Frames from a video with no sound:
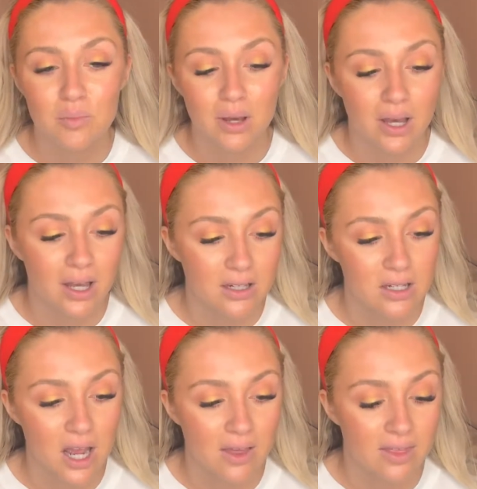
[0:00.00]
but
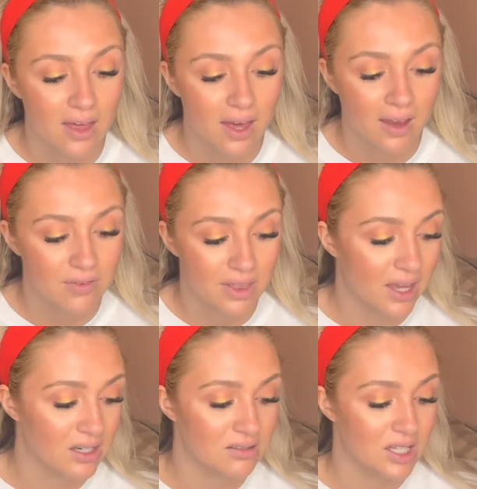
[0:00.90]
that I feel like
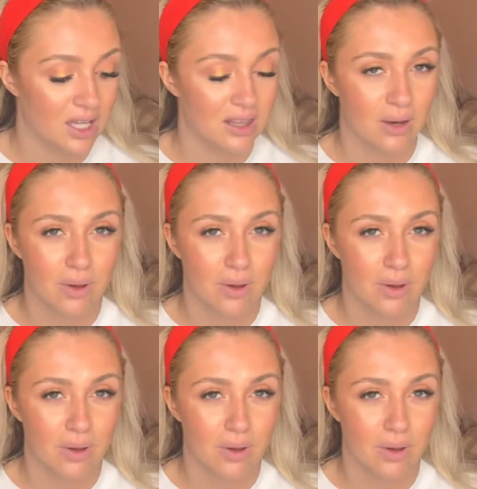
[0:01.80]
I get that